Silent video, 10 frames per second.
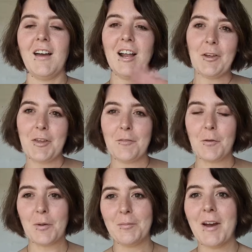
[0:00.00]
Hello there,
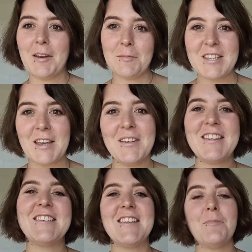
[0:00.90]
everyone. My name is Amy.
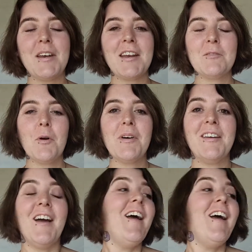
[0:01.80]
This is The Opinionated Woman,